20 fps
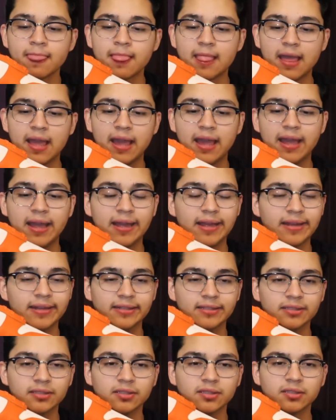and
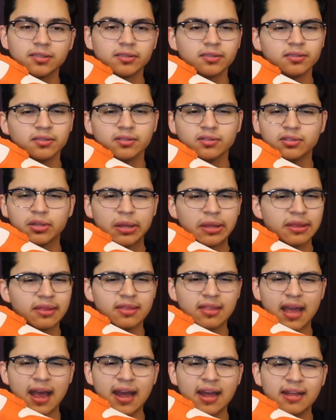
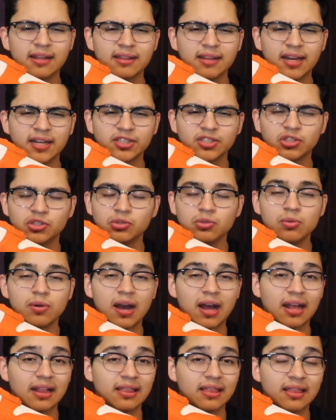that that shoe I
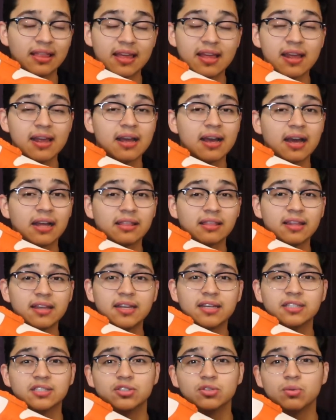think I think
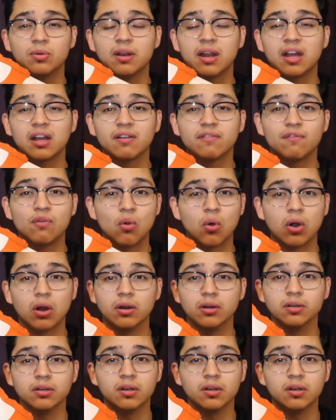it's doing like four hundred